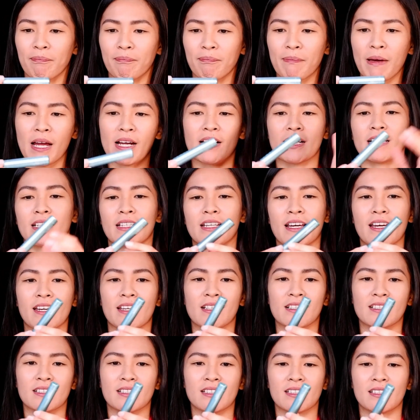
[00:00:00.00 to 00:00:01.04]

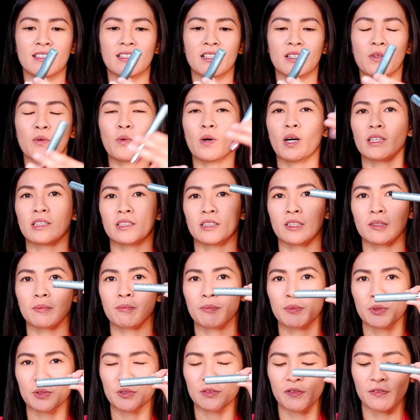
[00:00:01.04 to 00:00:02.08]
Paradise, the
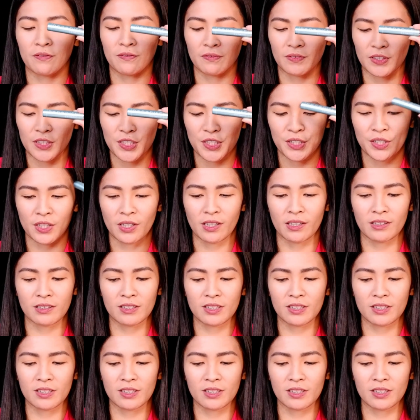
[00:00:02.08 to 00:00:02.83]
waterproof version.